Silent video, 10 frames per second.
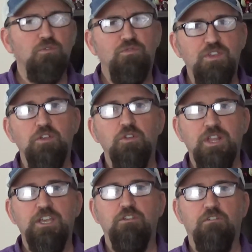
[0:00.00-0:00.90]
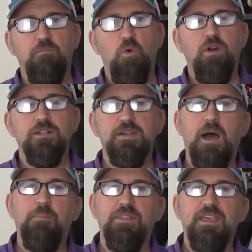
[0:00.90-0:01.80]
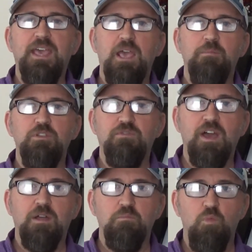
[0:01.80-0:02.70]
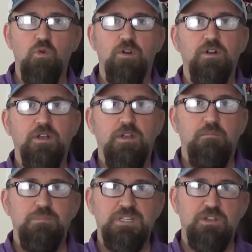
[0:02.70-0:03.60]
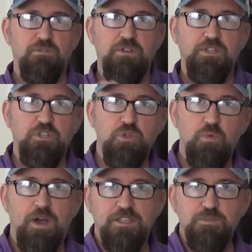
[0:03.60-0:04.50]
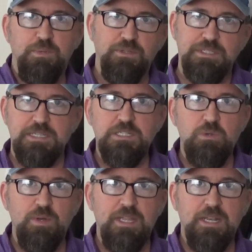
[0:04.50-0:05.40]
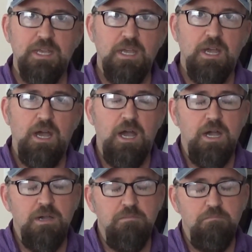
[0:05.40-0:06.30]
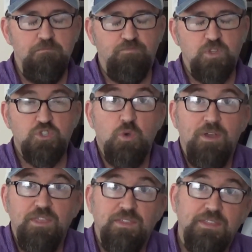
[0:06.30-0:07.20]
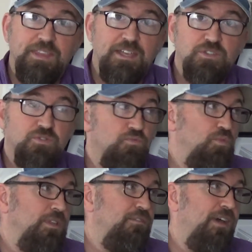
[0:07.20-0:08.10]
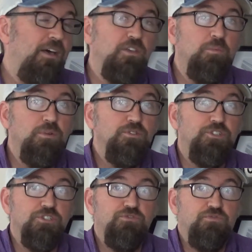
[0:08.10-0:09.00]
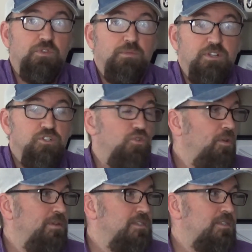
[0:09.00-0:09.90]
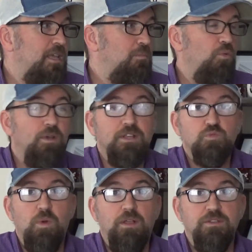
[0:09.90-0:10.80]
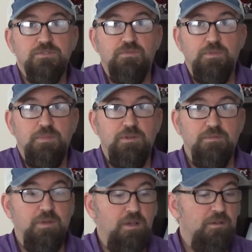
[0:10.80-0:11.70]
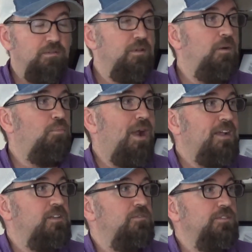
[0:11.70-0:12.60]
feel like you're more on top of the game and you've got more material and nuance built into it. So I think that that's really valuable just from an enjoyment standpoint as well as from a practical